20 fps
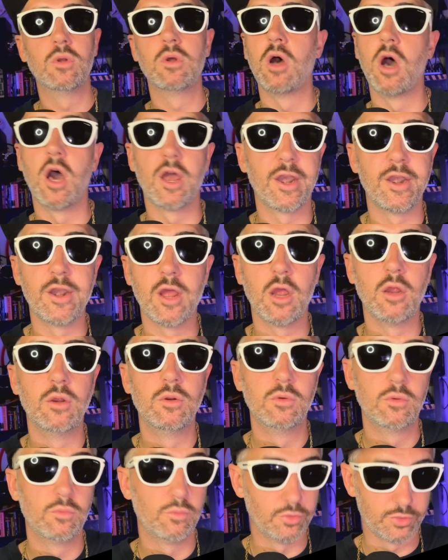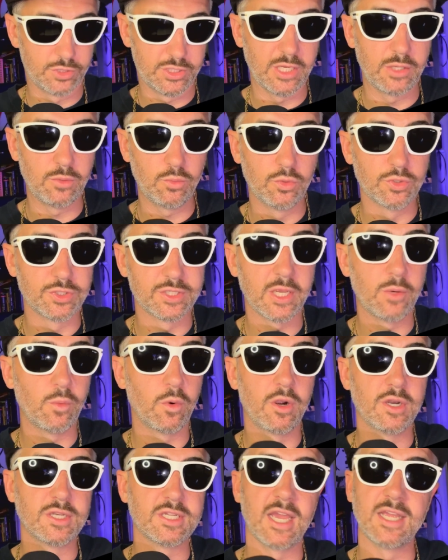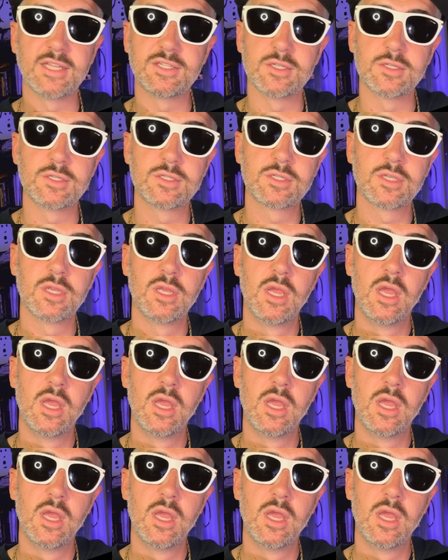I don't know. We'll see where it takes us.